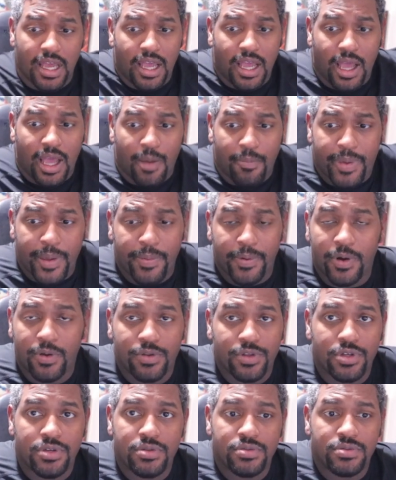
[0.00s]
People don't
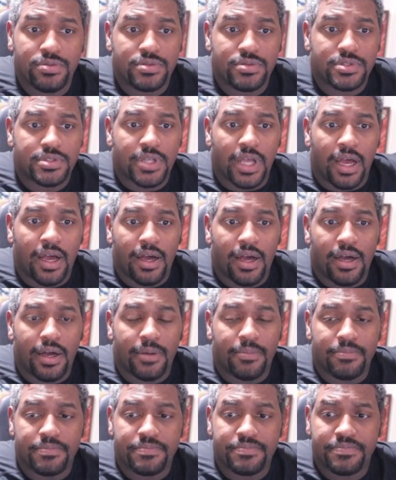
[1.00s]
use
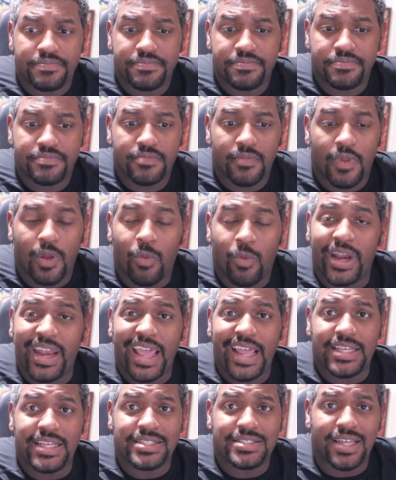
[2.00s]

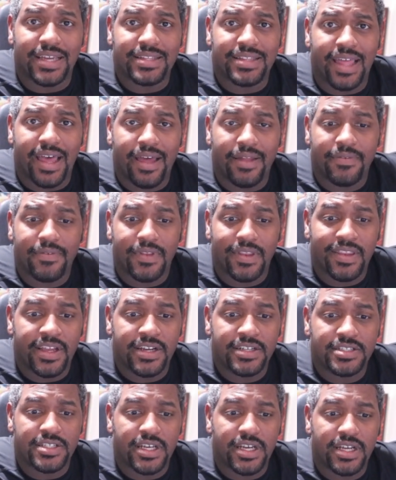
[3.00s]
180s like that.
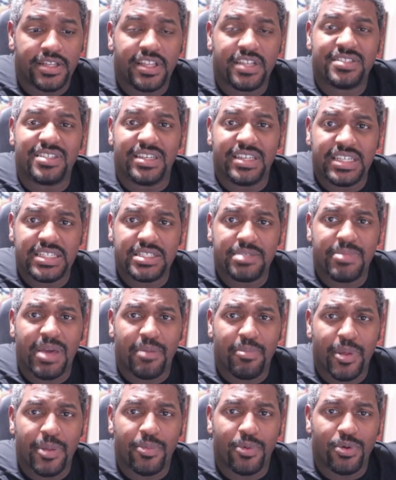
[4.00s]
There's a niche amount of
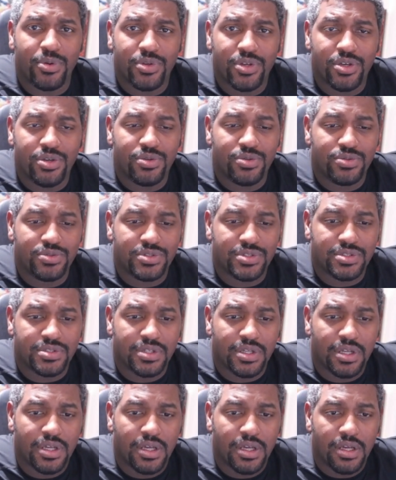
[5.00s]
people who use
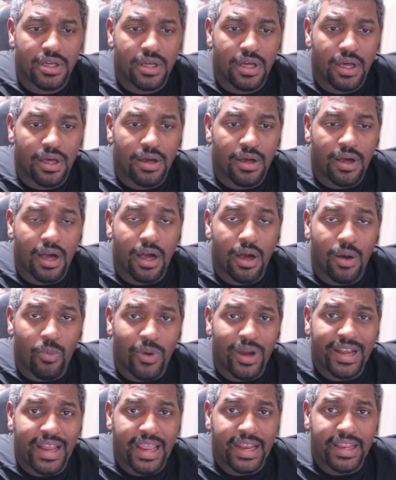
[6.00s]

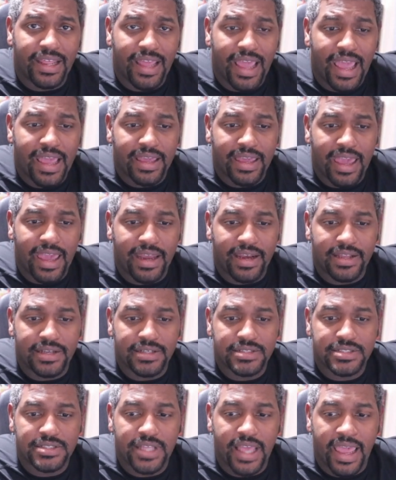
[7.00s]
180 hand
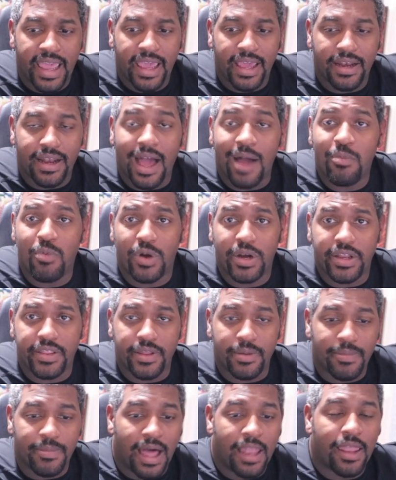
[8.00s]
cannons, and I'm one of
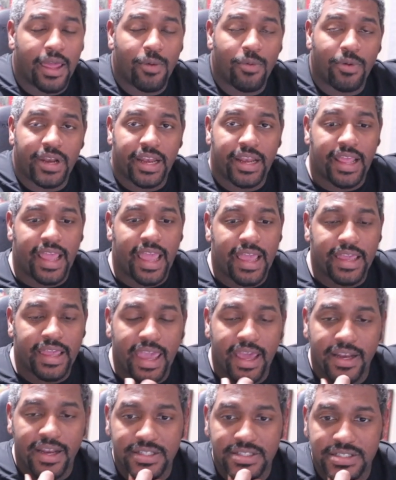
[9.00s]
them. I like 180 hand
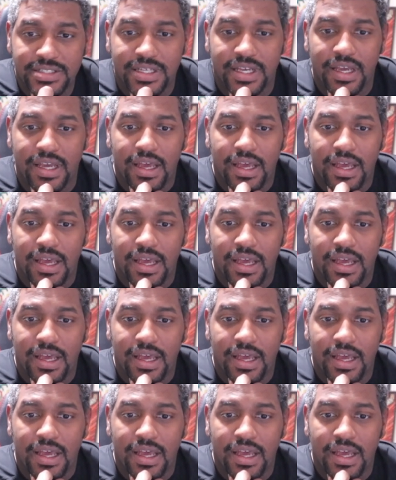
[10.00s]
cannons.